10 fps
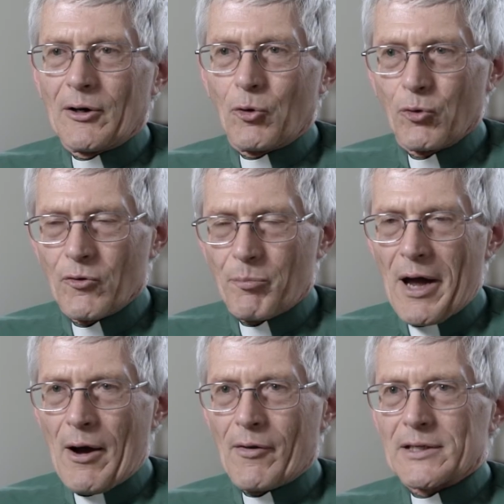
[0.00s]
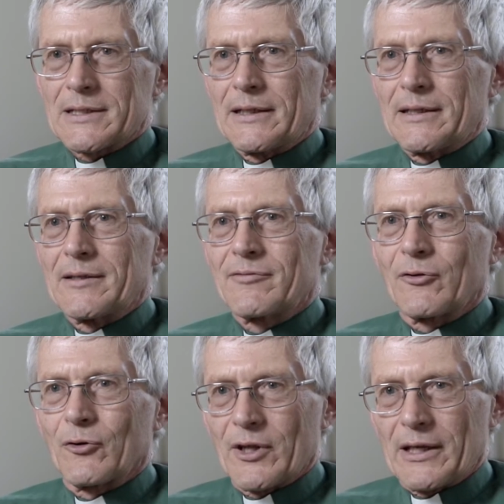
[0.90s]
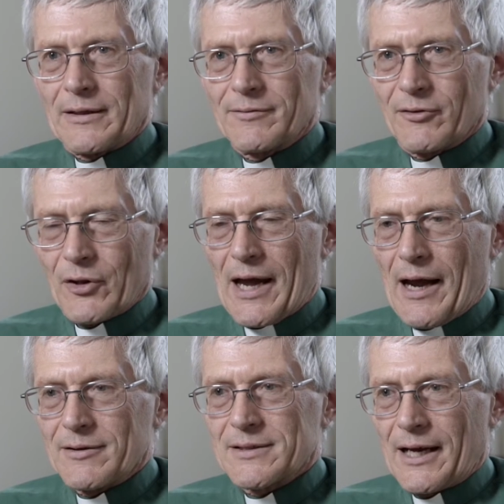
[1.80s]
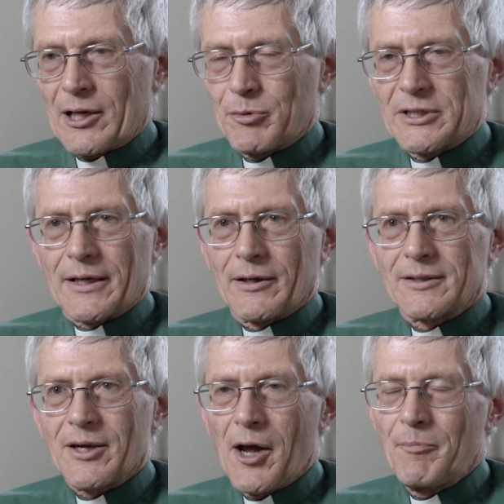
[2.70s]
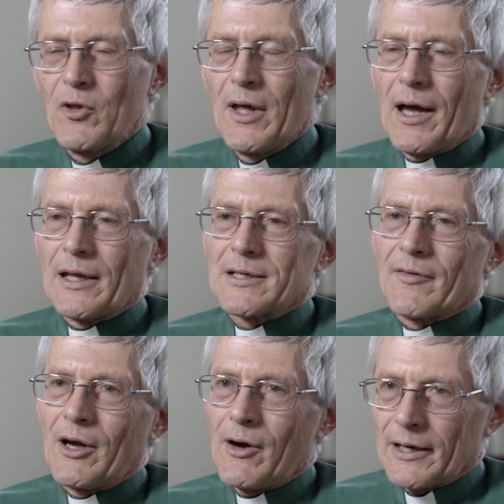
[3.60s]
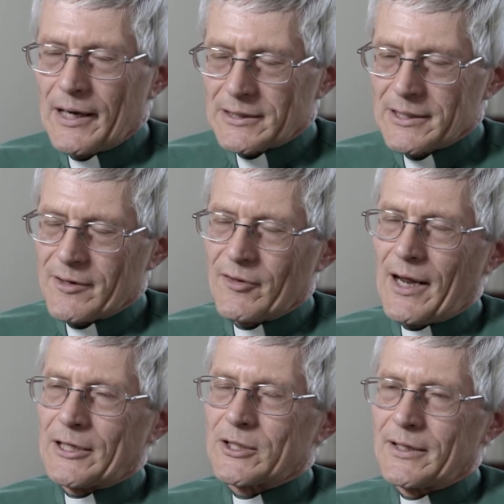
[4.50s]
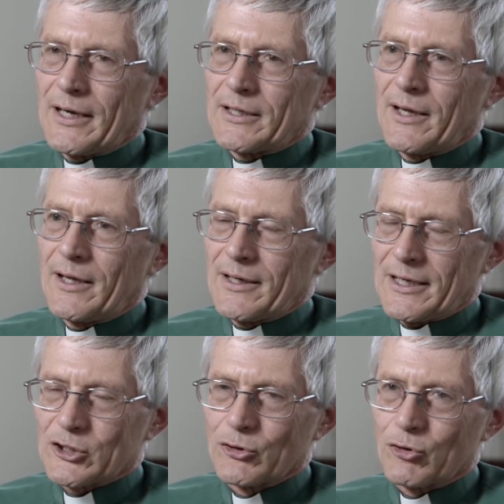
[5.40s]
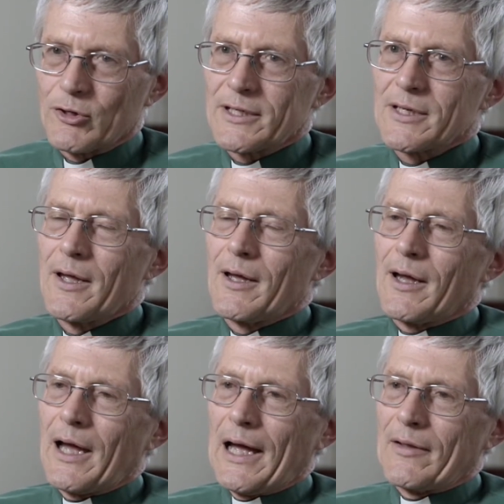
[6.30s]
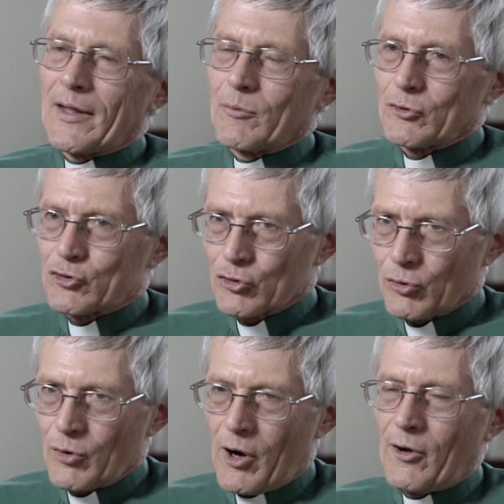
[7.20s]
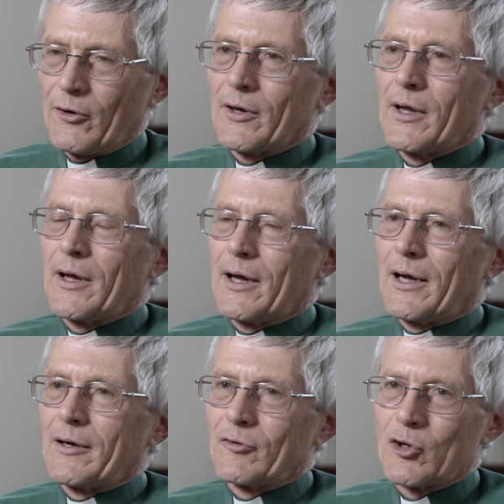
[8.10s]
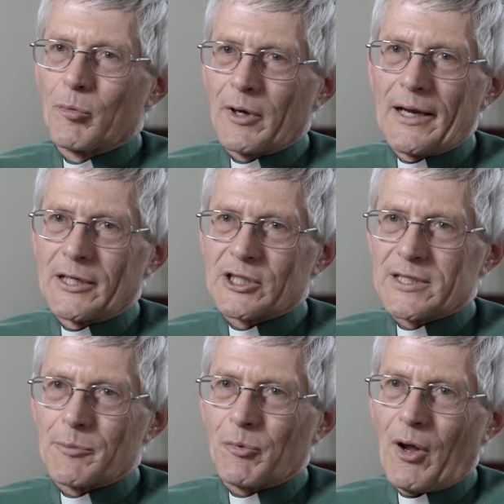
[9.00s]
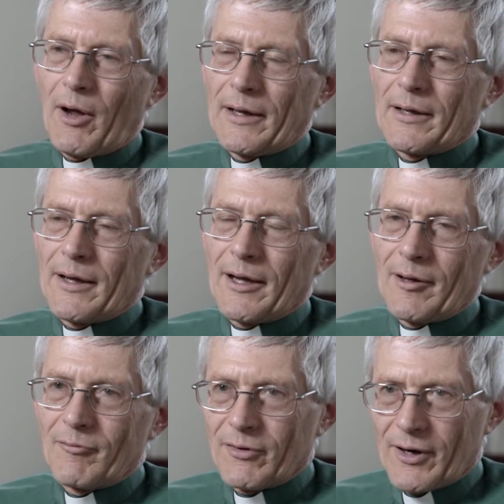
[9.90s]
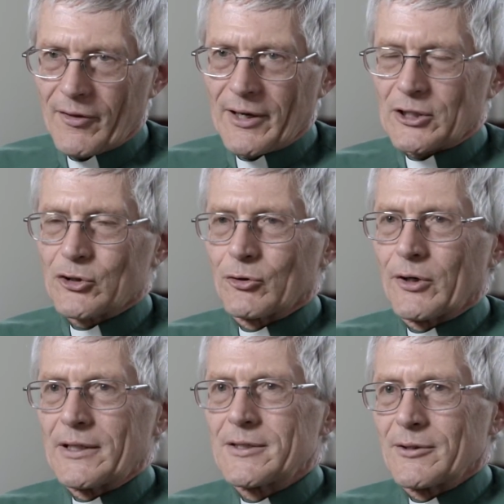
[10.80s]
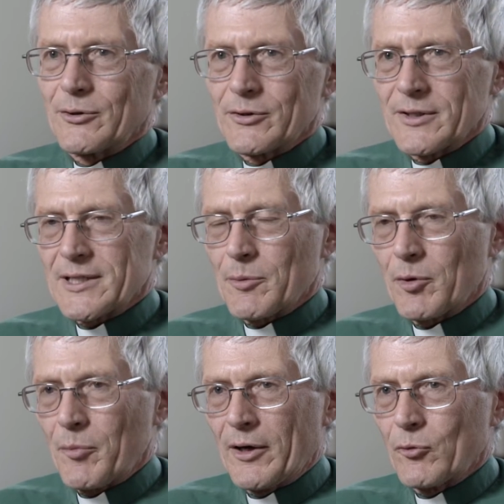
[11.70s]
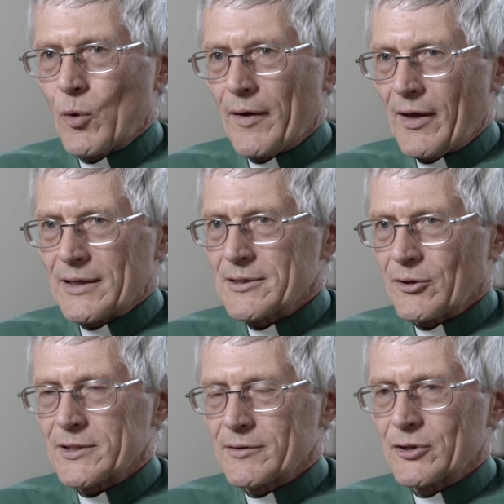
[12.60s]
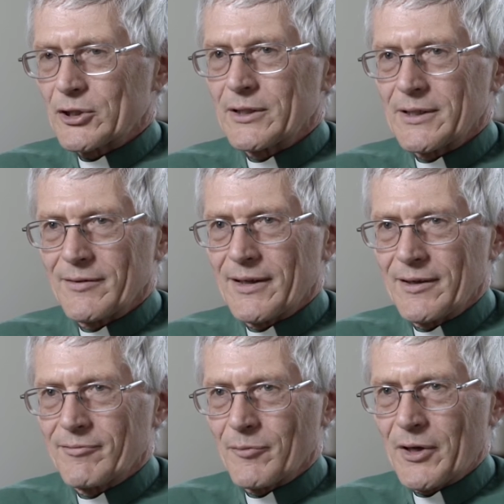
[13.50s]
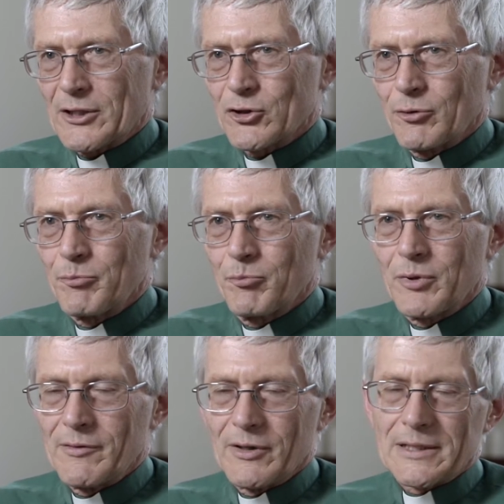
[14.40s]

all the power that's needed for the house at a particular time, and so they are connected to the national grid, and they will draw on a renewable energy supply via the national grid to supplement when that's not sufficient from the actual PV